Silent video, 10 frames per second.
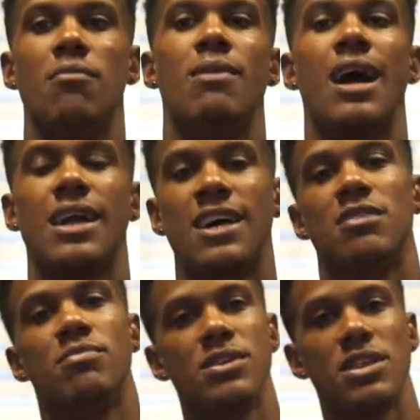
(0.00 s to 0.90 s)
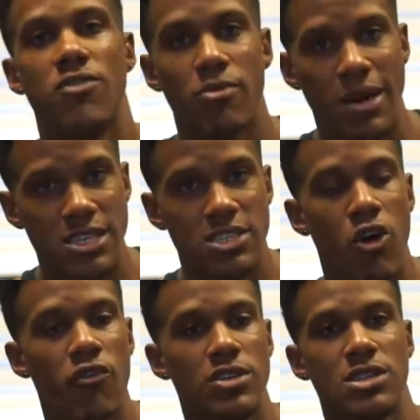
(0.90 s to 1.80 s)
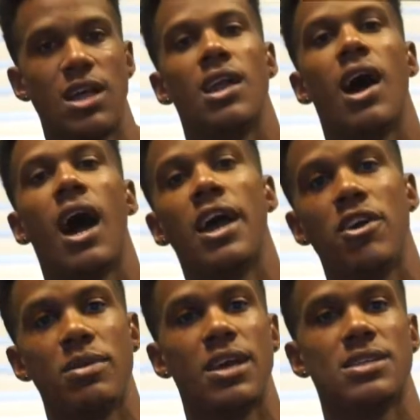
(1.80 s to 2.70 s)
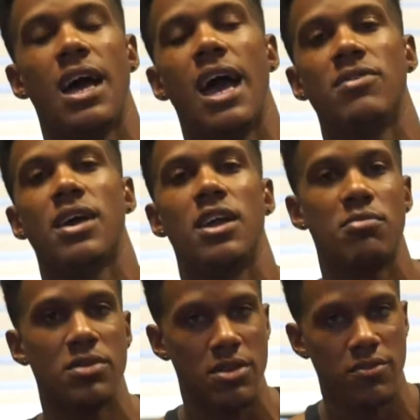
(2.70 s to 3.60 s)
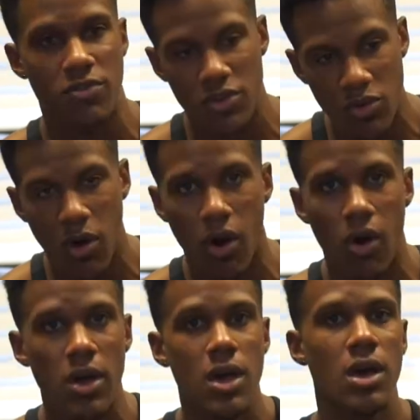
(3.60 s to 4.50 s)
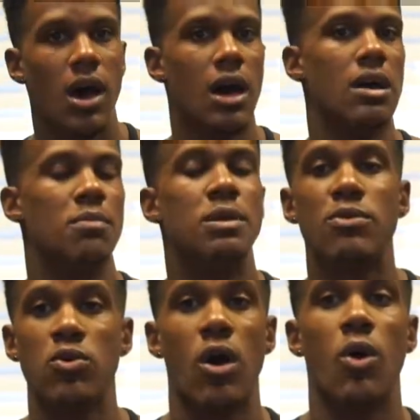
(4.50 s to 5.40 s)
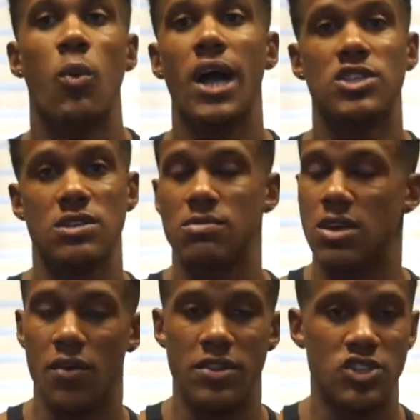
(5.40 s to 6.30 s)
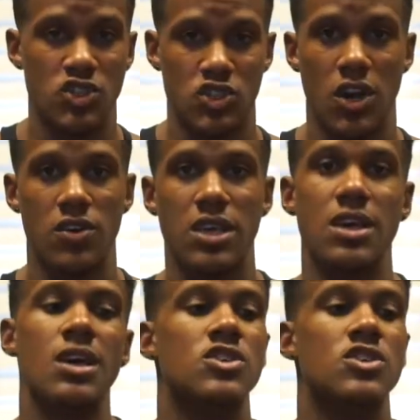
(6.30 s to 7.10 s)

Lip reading: my accountability for myself is a lot higher because I have accountability for you all and people who are watching me on this journey.